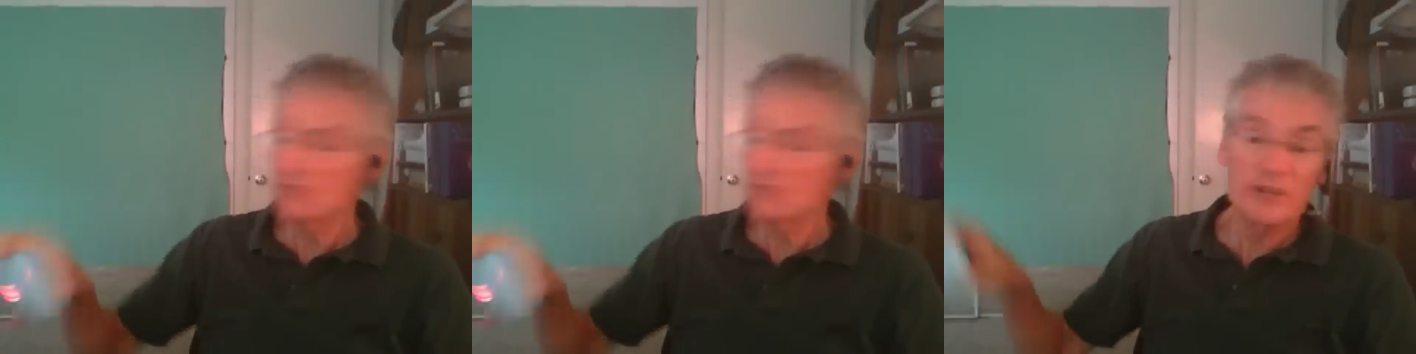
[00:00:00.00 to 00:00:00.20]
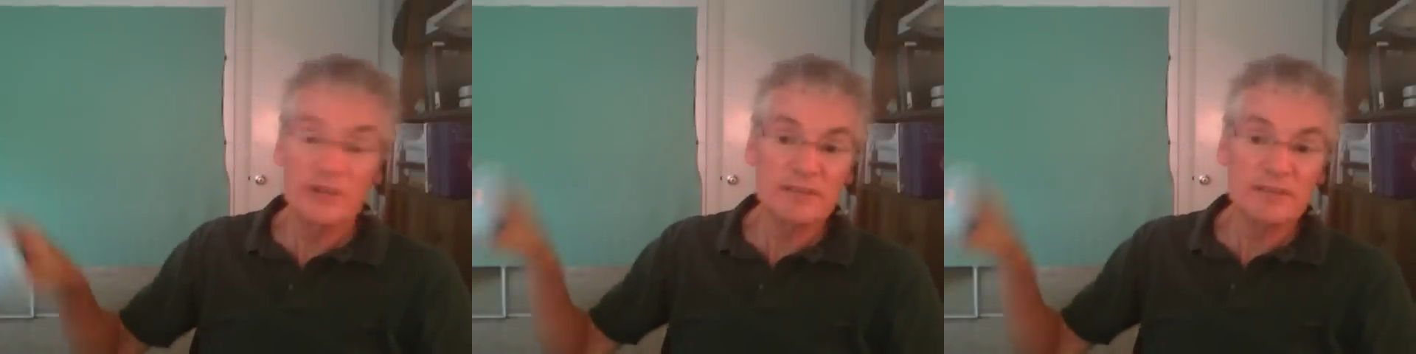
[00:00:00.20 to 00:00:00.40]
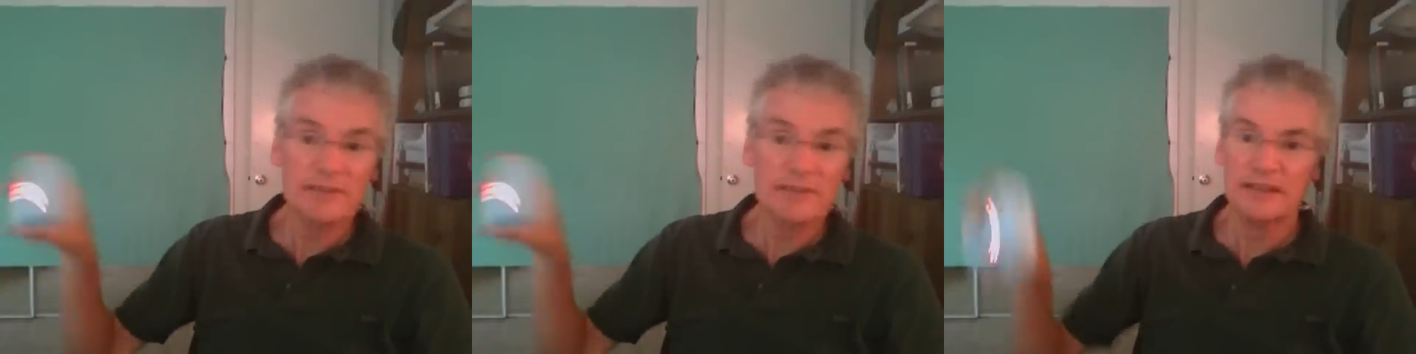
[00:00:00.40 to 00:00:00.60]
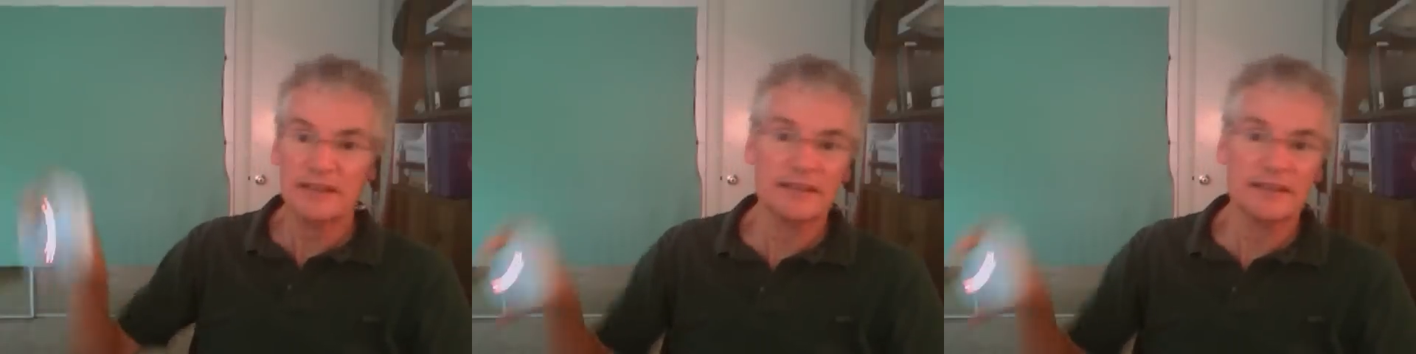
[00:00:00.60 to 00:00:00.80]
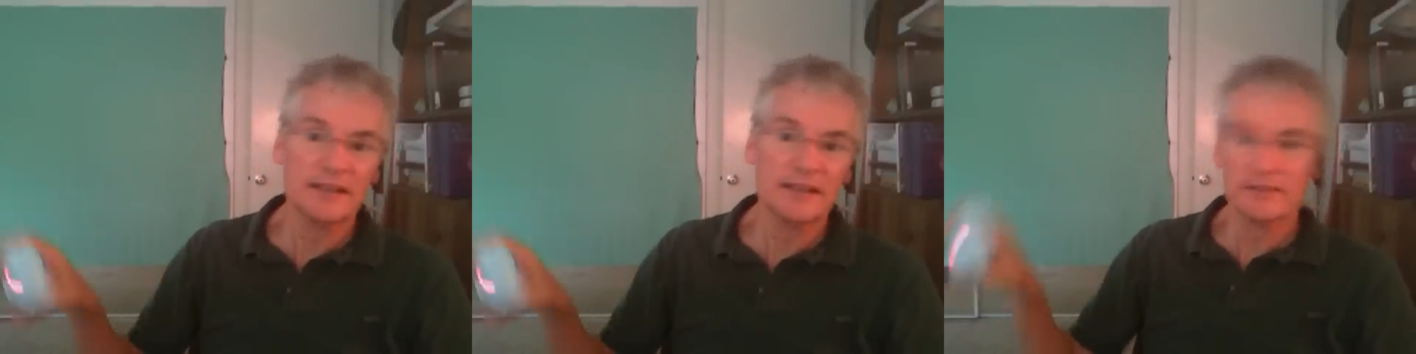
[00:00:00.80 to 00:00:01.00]
It might take
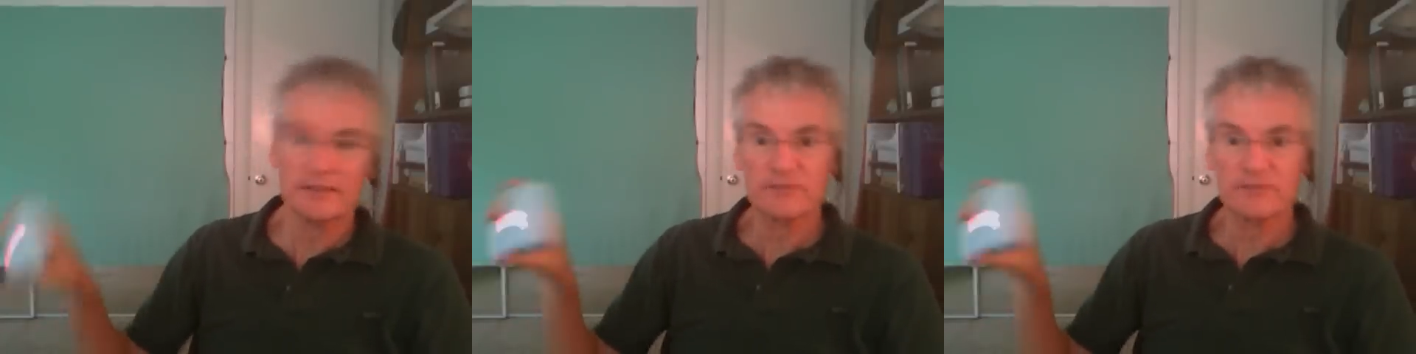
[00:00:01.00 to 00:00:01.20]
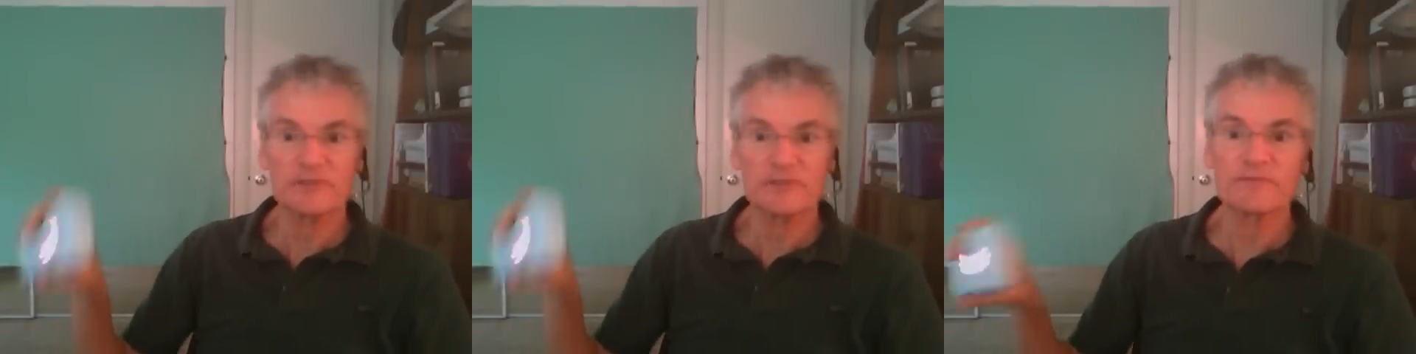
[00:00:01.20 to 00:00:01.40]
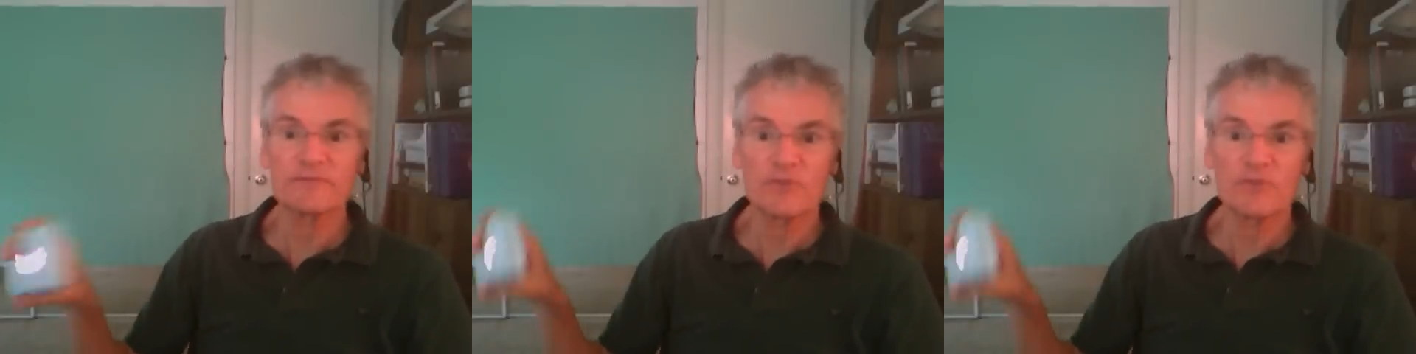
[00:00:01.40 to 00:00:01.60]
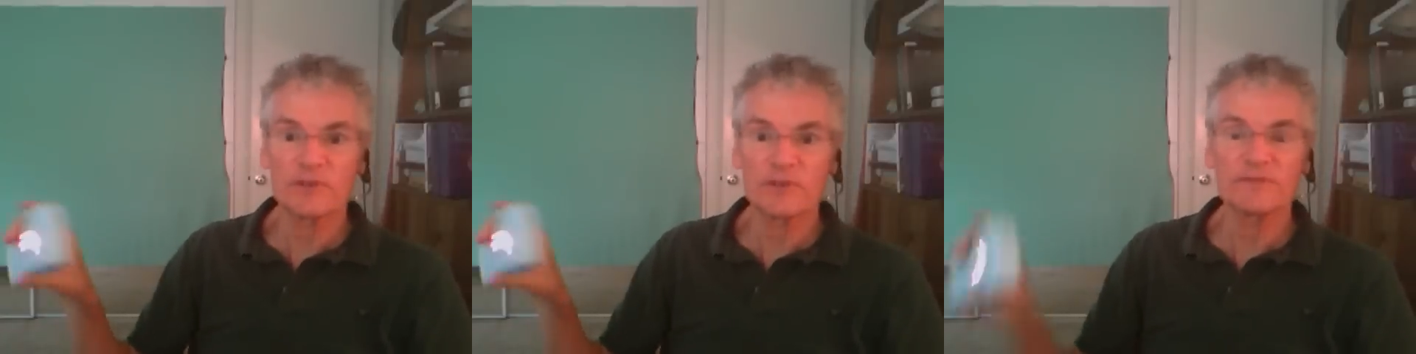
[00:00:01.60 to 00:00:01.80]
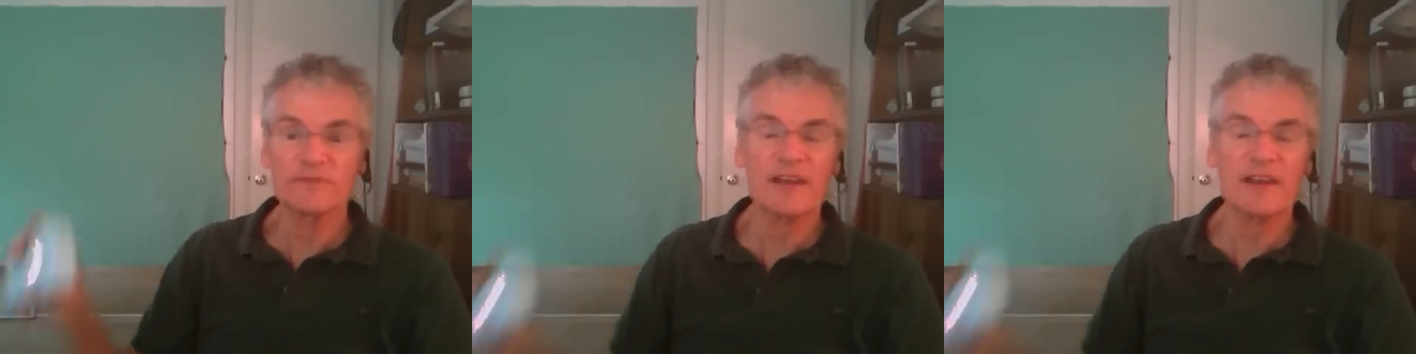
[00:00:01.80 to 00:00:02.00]
3 or 4 or
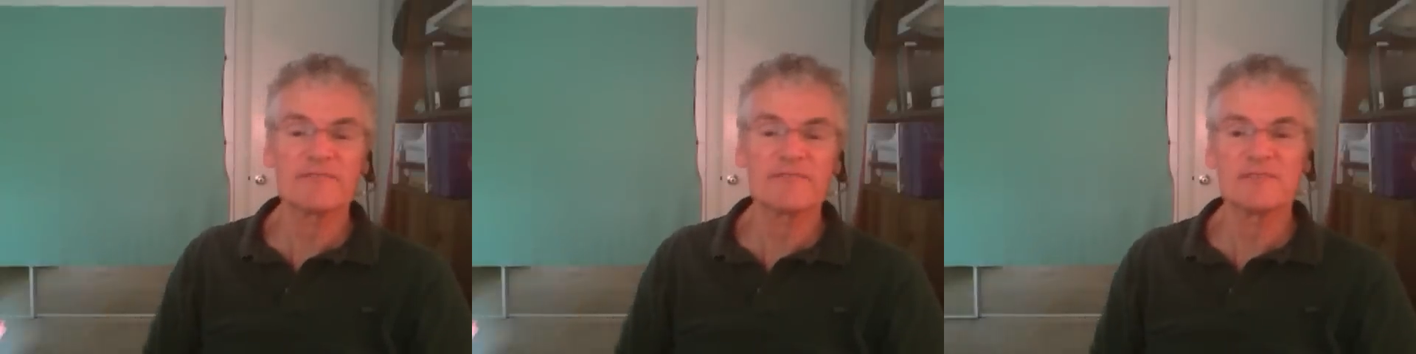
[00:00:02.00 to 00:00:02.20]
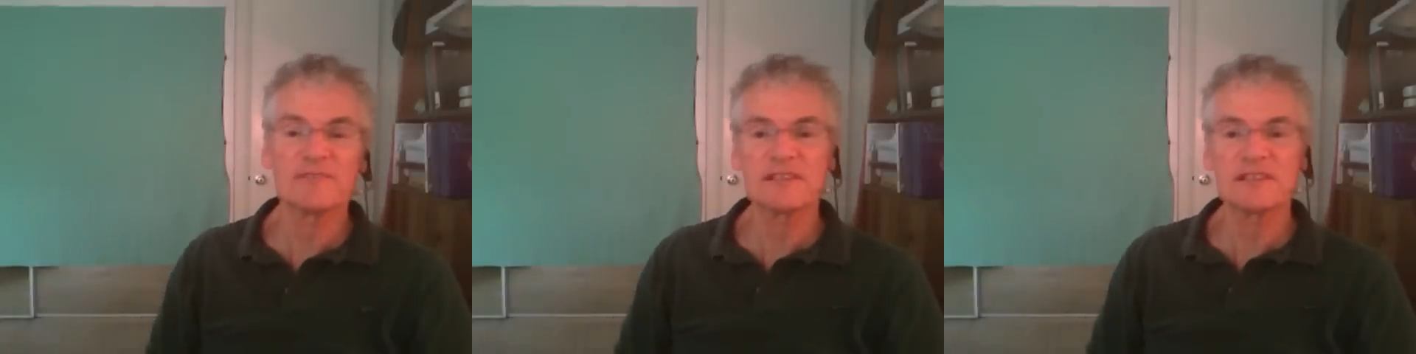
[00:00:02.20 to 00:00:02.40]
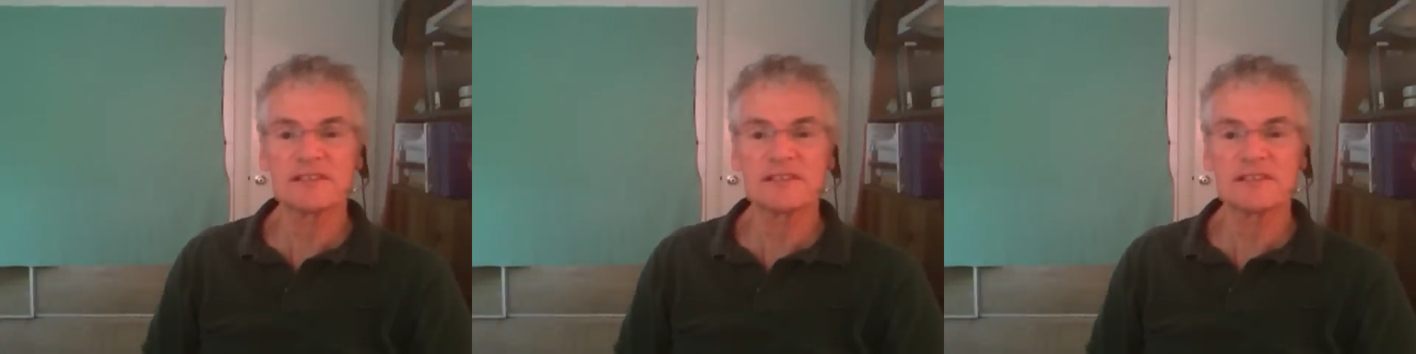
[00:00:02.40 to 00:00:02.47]
5 minutes,